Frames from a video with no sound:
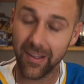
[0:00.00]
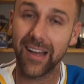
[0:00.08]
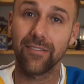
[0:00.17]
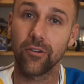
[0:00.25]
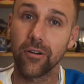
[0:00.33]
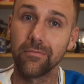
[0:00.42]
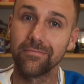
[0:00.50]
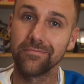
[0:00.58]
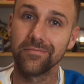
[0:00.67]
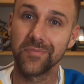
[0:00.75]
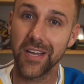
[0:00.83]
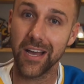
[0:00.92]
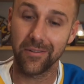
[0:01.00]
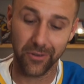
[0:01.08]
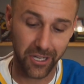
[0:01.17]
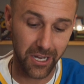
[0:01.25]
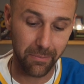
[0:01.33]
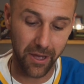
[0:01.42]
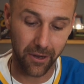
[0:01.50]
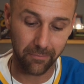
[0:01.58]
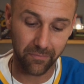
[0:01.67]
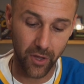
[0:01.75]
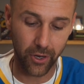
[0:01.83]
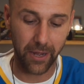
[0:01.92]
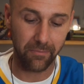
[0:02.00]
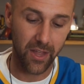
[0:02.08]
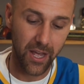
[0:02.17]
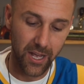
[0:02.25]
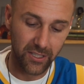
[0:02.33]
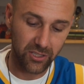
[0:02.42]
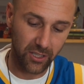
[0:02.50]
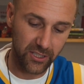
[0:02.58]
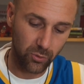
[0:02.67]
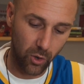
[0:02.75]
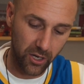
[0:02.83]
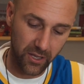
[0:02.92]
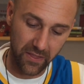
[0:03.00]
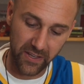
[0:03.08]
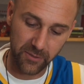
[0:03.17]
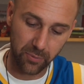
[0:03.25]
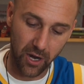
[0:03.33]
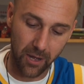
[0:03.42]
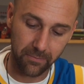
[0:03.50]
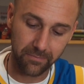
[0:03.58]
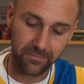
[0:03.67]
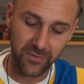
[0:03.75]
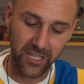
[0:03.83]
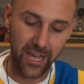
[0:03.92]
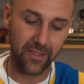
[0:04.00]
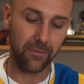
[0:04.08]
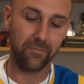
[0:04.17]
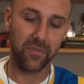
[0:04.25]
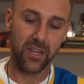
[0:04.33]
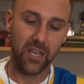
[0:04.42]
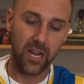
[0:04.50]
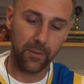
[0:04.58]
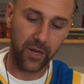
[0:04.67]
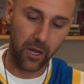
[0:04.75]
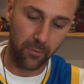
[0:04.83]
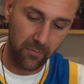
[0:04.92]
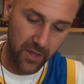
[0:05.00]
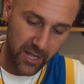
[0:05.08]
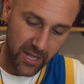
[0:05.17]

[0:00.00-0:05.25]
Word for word: Ever. Yeah, you're going to get better. Okay, so let's work this problem together. Here we go.